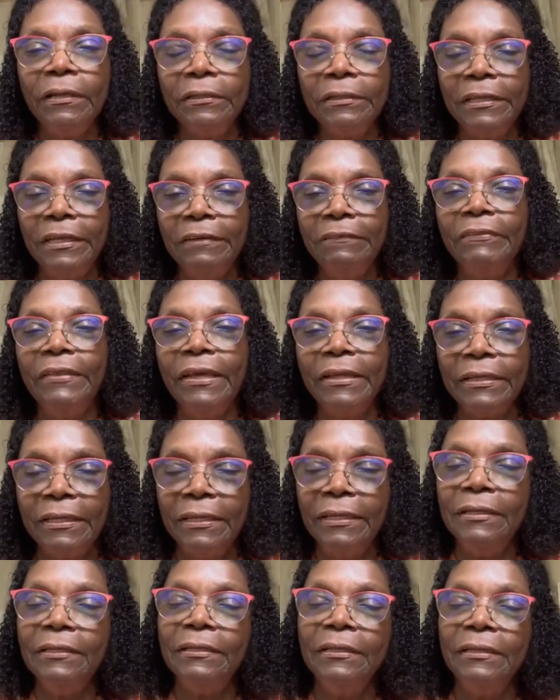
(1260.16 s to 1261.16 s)
not give that
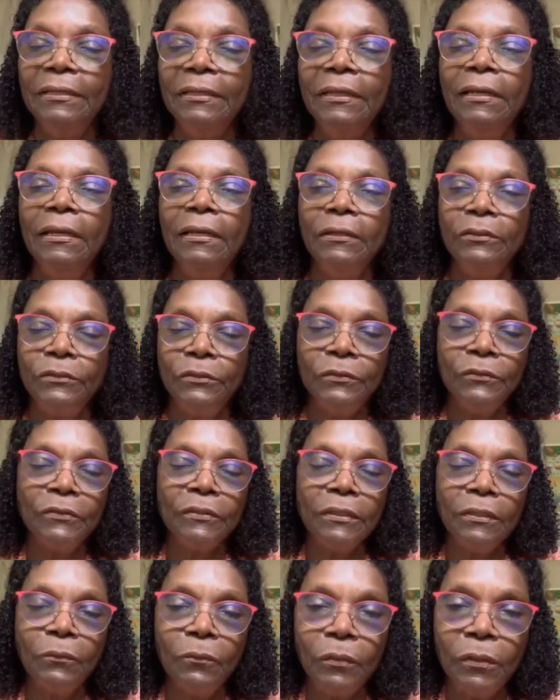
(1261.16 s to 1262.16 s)
kidney to
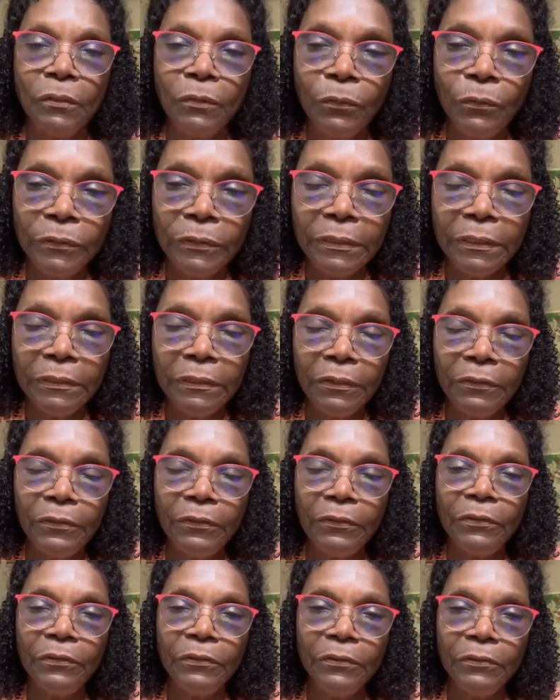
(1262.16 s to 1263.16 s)
someone who's in their
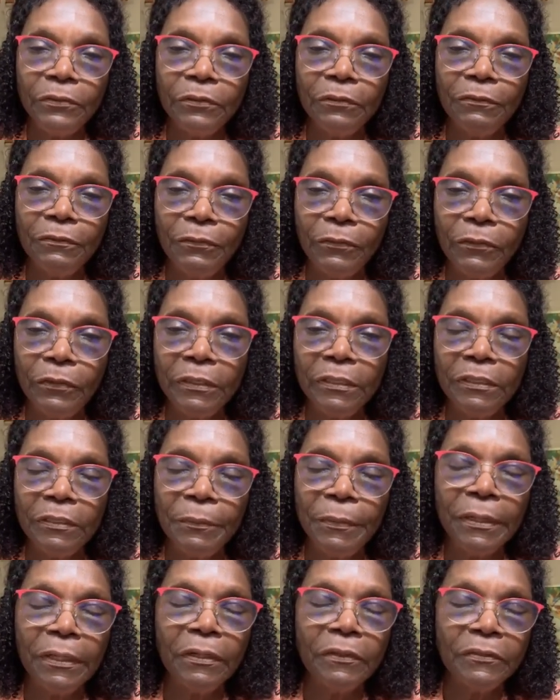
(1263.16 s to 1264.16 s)
30s or
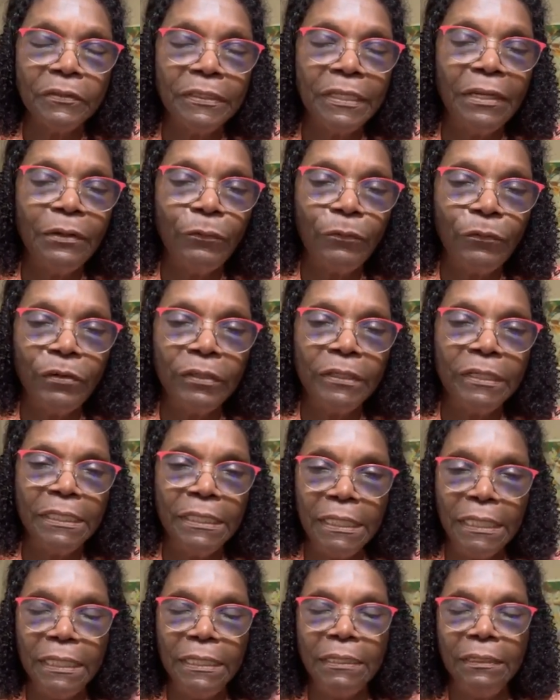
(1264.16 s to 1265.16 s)
40s, because they really
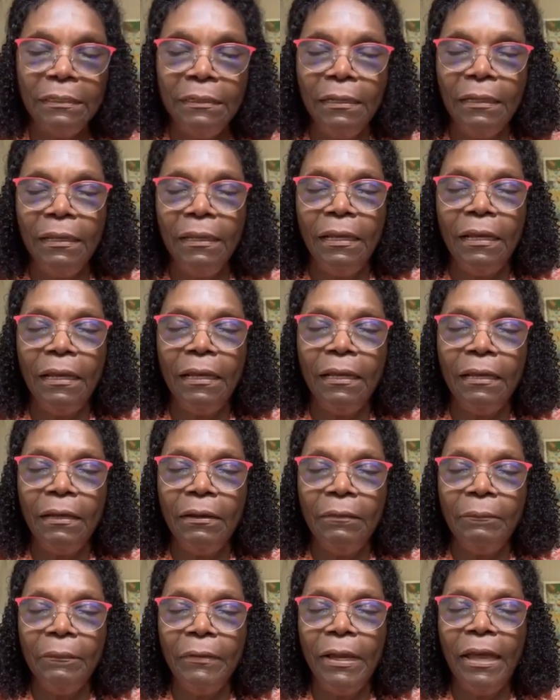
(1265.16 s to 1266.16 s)
need
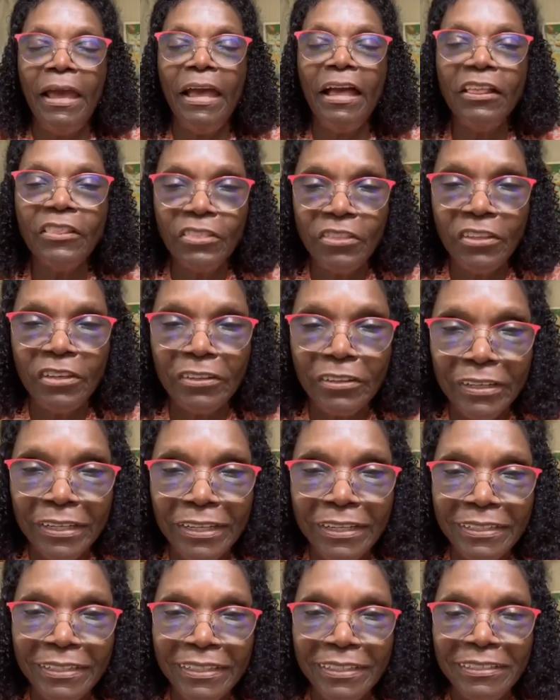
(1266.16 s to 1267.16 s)
a healthier
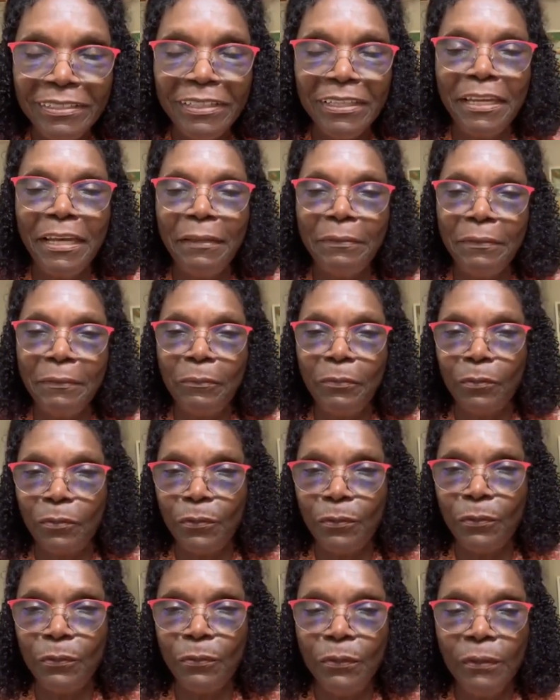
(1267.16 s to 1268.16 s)
kidney to get them
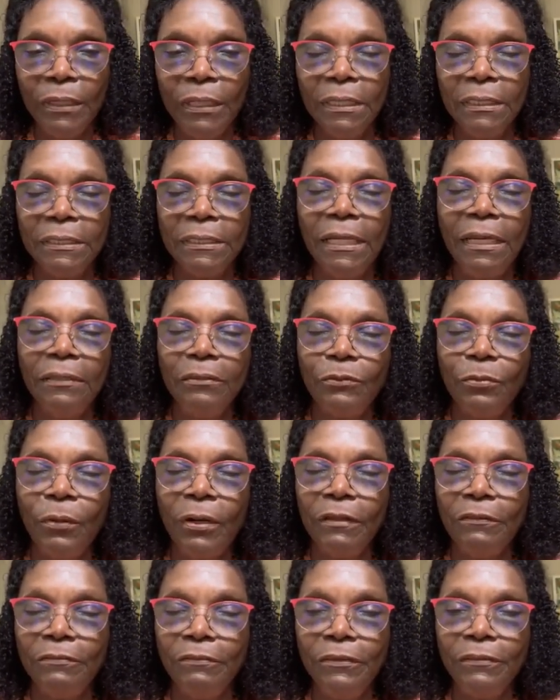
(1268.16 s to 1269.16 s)
through 10,
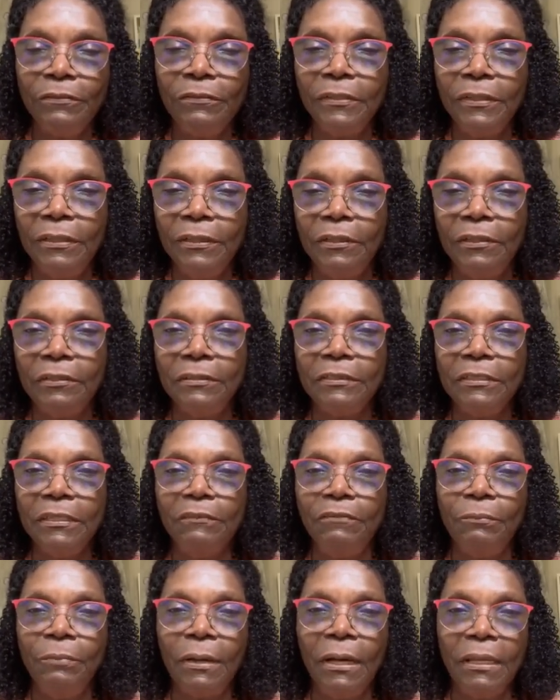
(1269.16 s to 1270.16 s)
12, 15 years
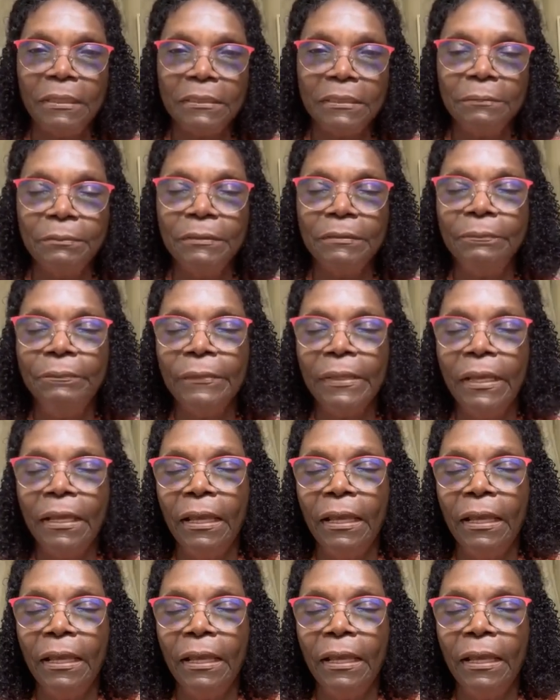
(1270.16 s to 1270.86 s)
if possible.